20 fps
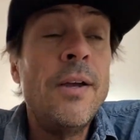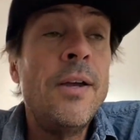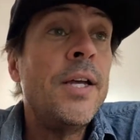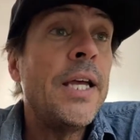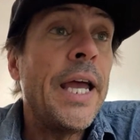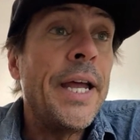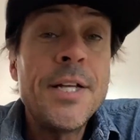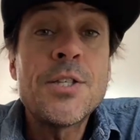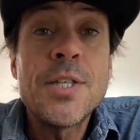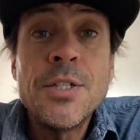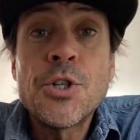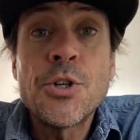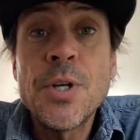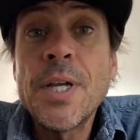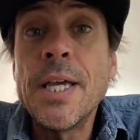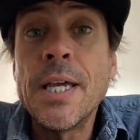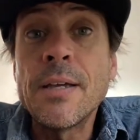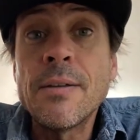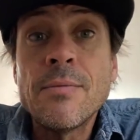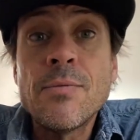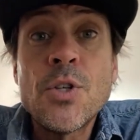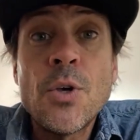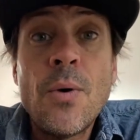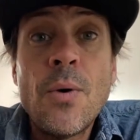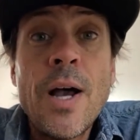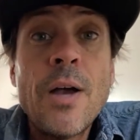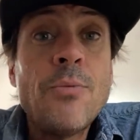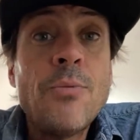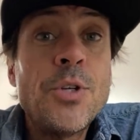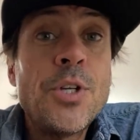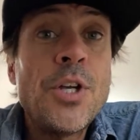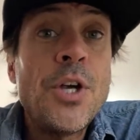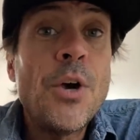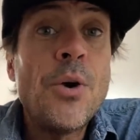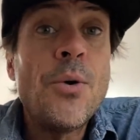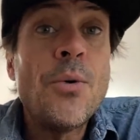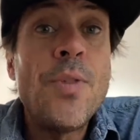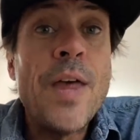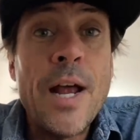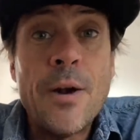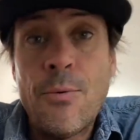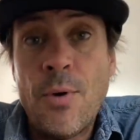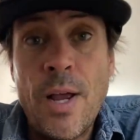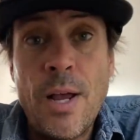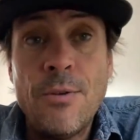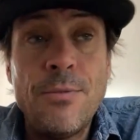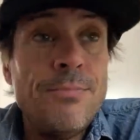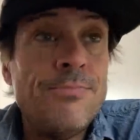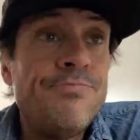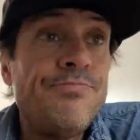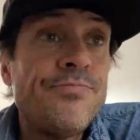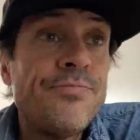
And it's intriguing. So I would go that route.